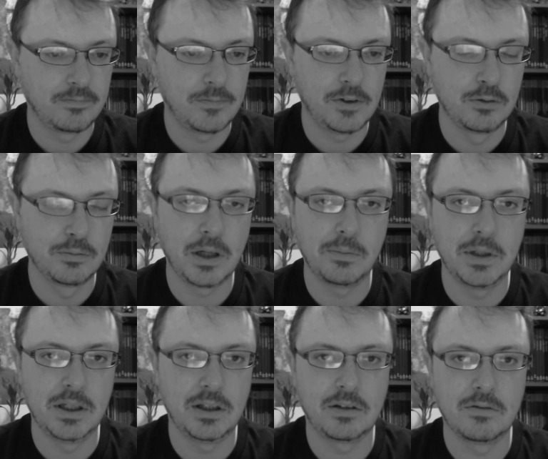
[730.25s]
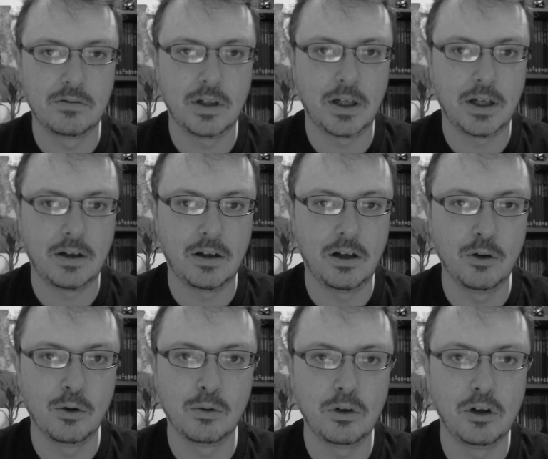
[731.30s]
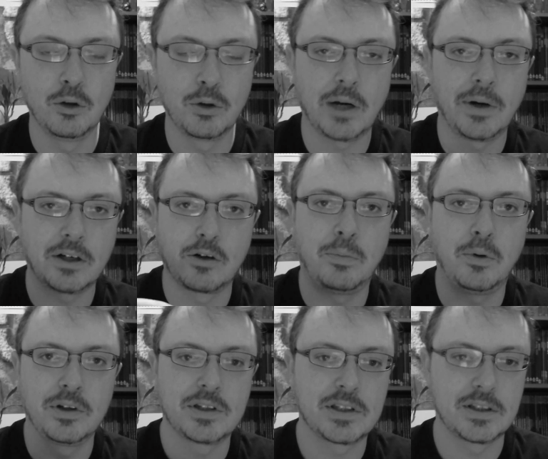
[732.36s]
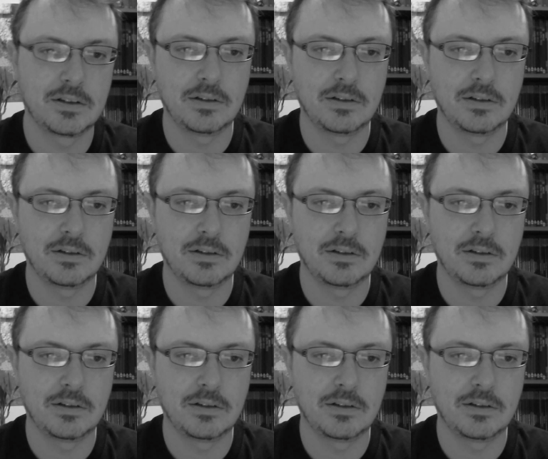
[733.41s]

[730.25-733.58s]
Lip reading: Do maybe low character points.